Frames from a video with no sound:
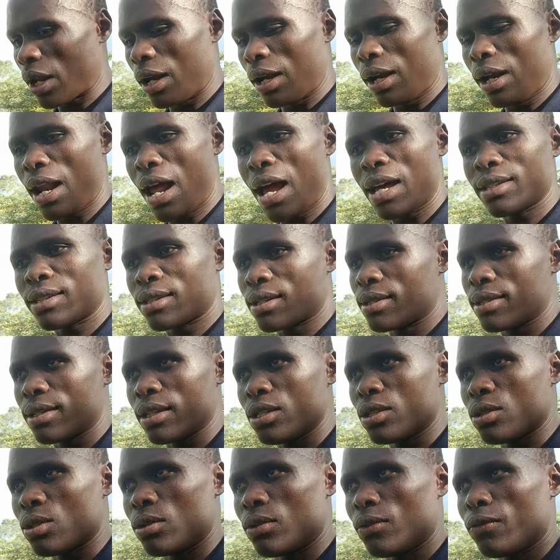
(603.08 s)
last
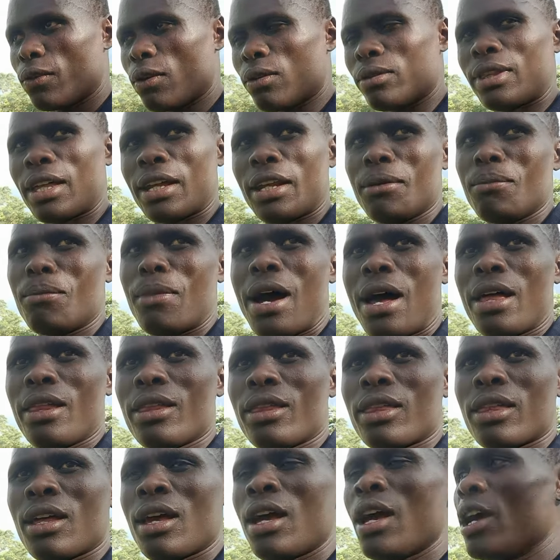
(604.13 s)
season for three
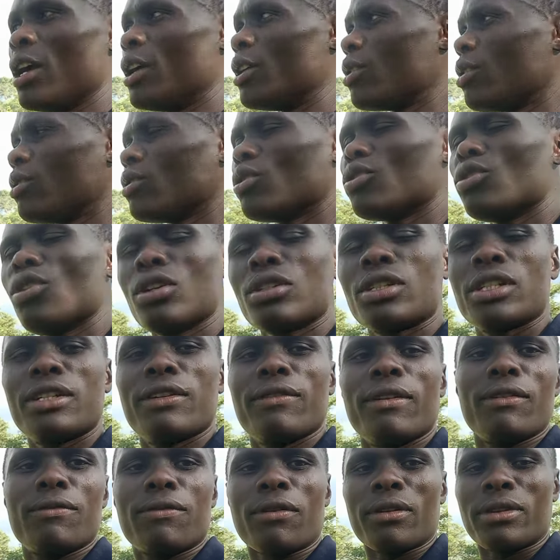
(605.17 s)
months, you know, not
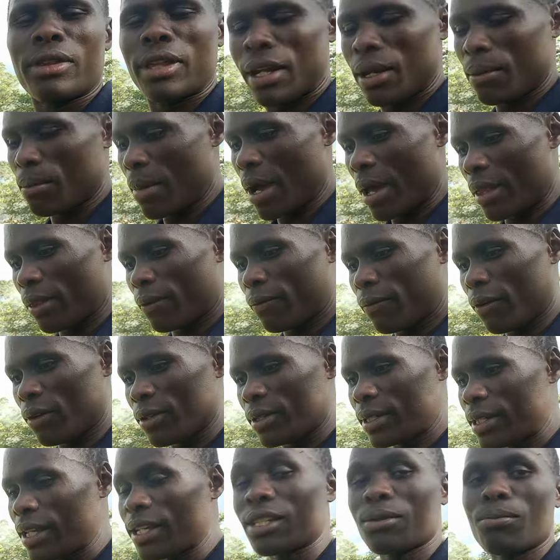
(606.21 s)
even for three months, for
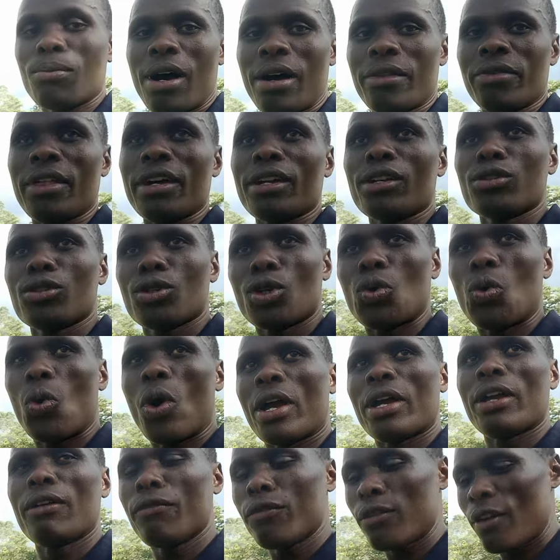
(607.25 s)
six months. The reason why,
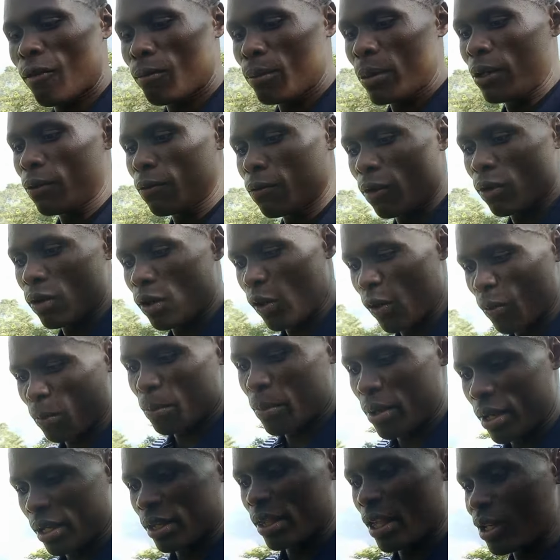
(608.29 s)
if you have been following
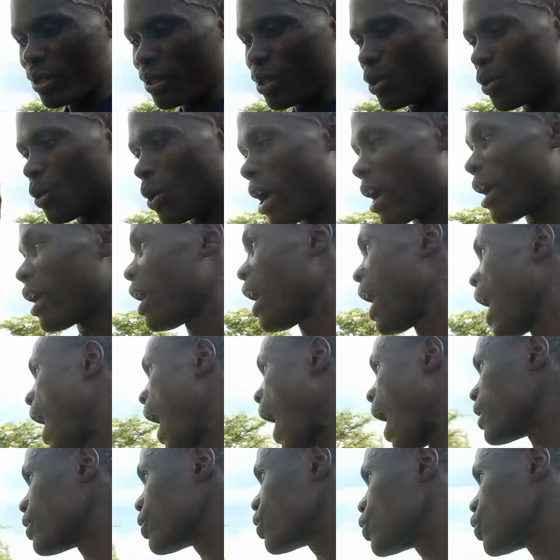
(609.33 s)
me, the reason why
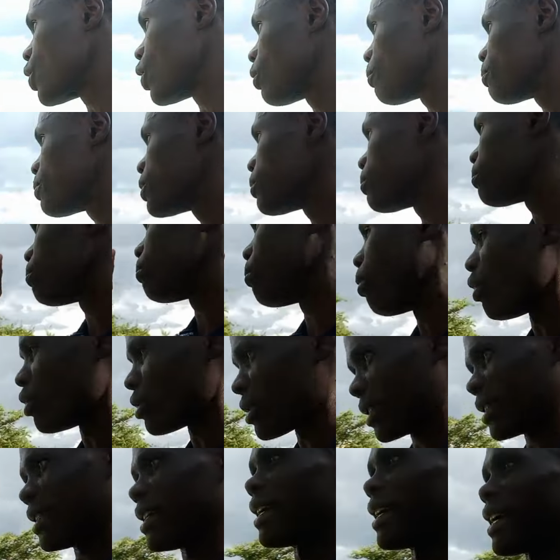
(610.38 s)
I stopped
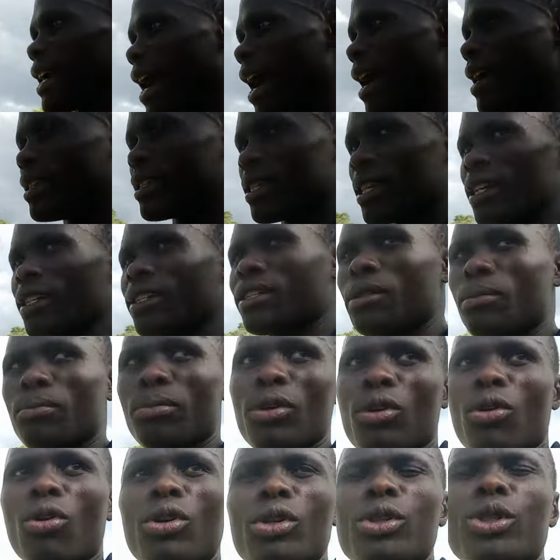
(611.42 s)
posting, guys, it's
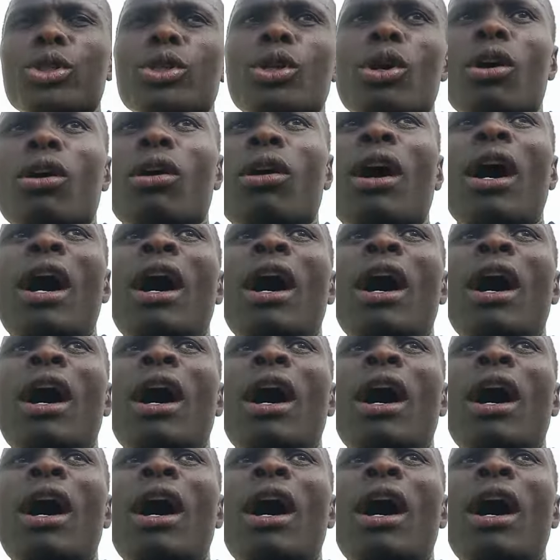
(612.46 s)
because, you know,